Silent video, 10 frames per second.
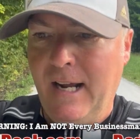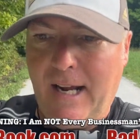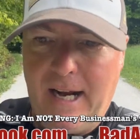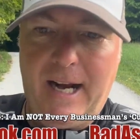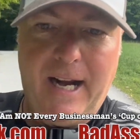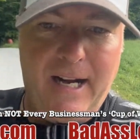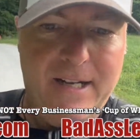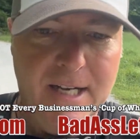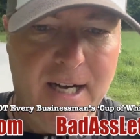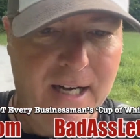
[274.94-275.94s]

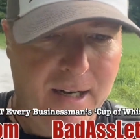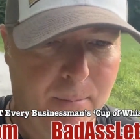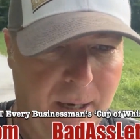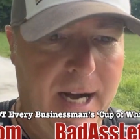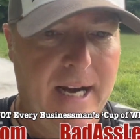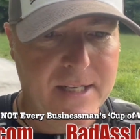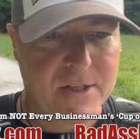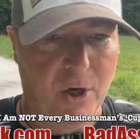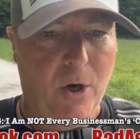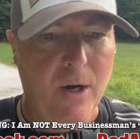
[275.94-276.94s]
And my
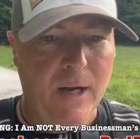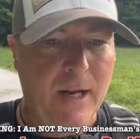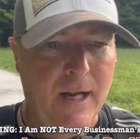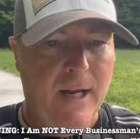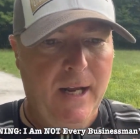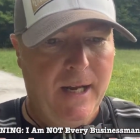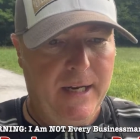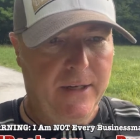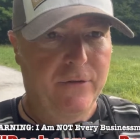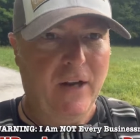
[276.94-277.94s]
answer
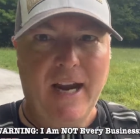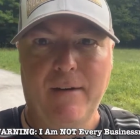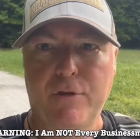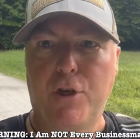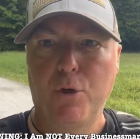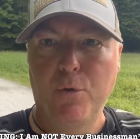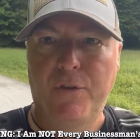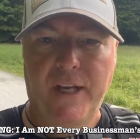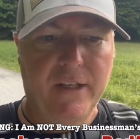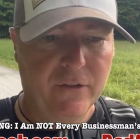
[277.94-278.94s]
is I have two
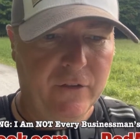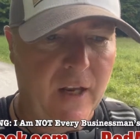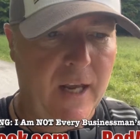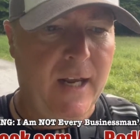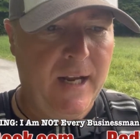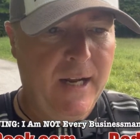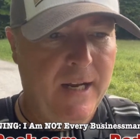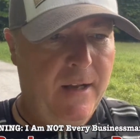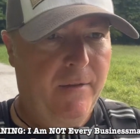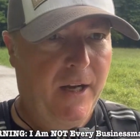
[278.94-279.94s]
things
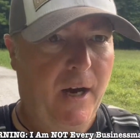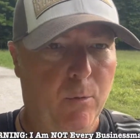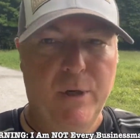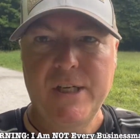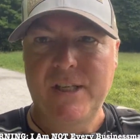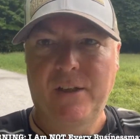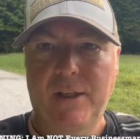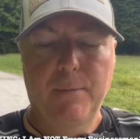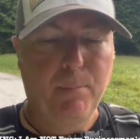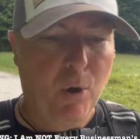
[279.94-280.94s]
that I
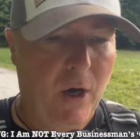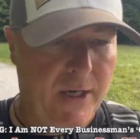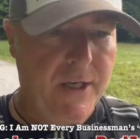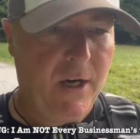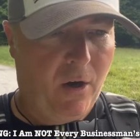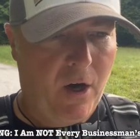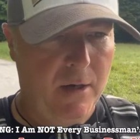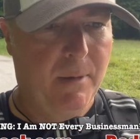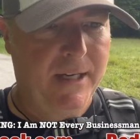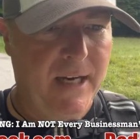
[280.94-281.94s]
recently put
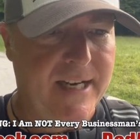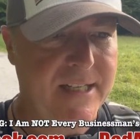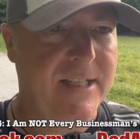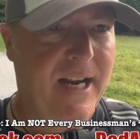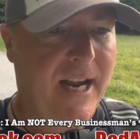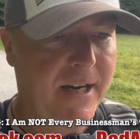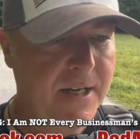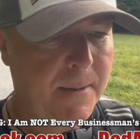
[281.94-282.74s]
on my nightstand